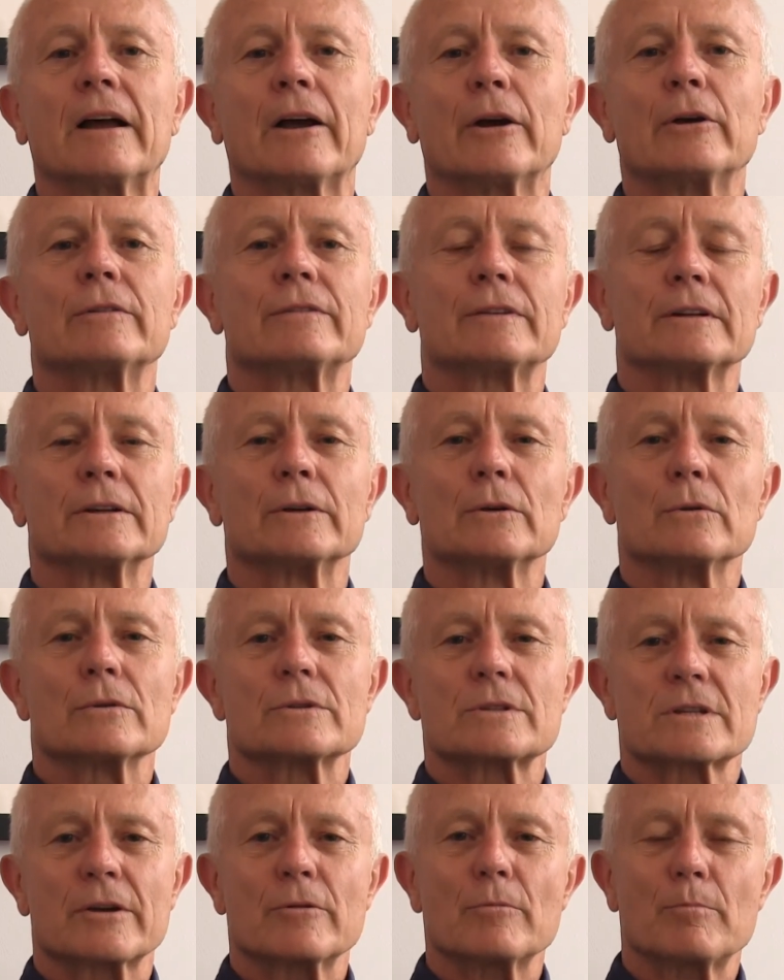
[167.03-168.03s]
who
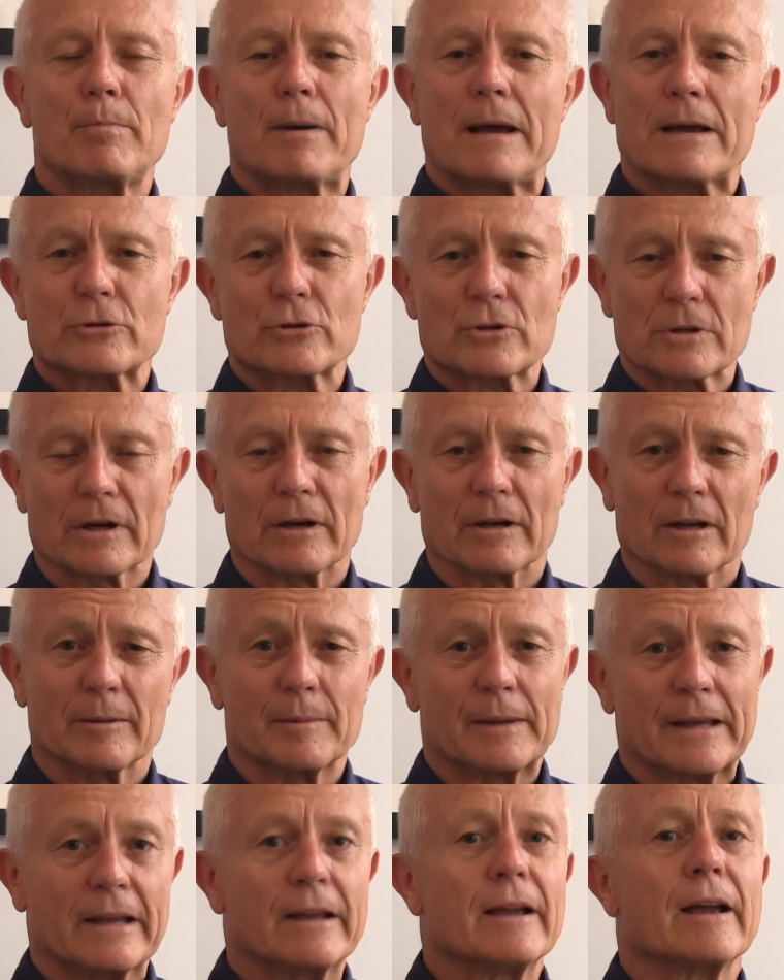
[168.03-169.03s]
feel so
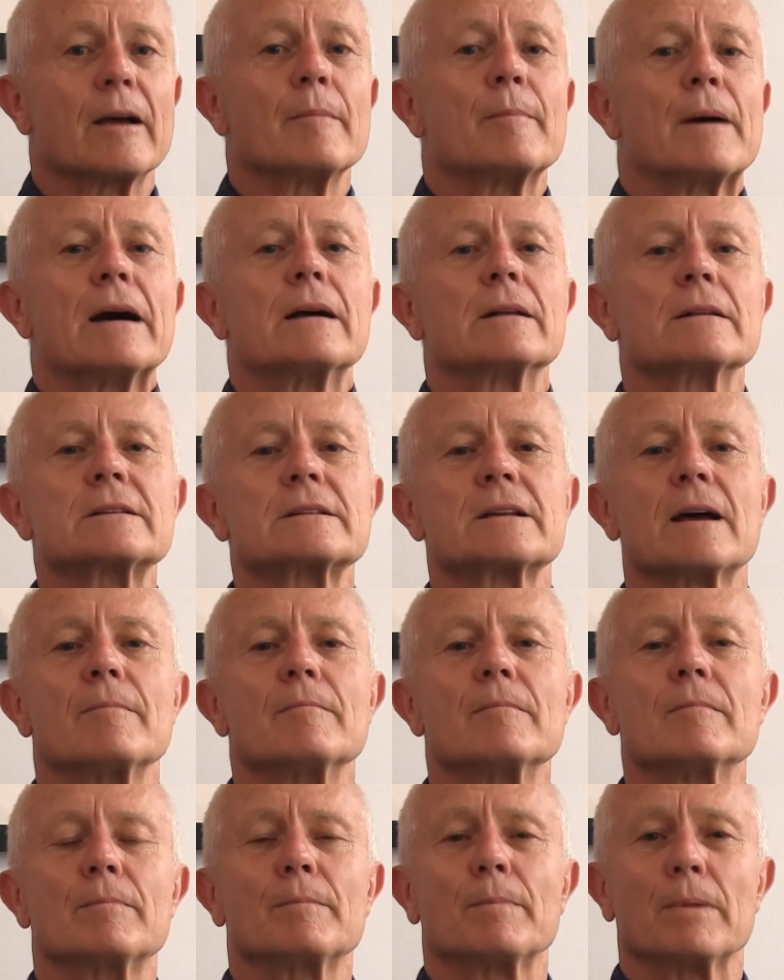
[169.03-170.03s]
passionately about
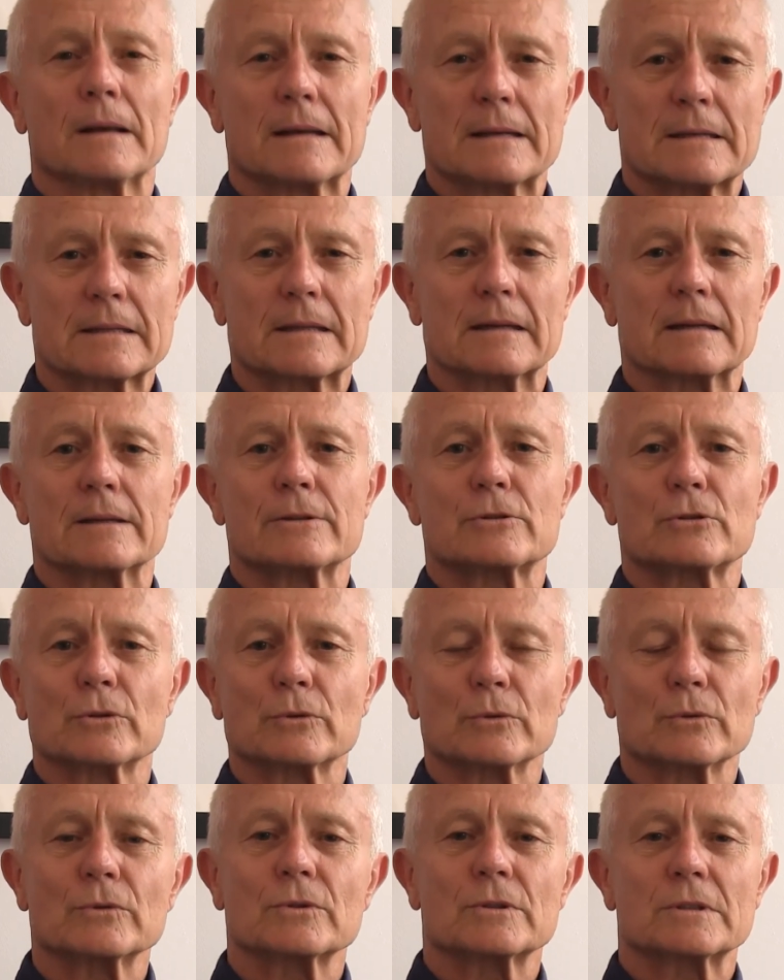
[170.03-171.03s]
some political
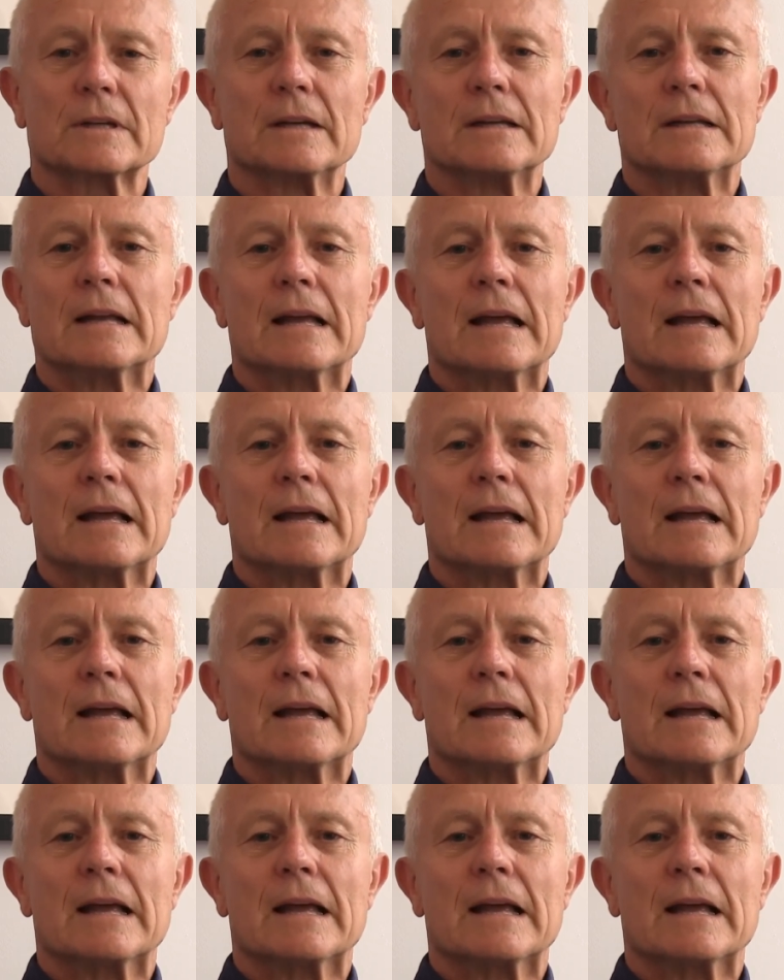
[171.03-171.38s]
issues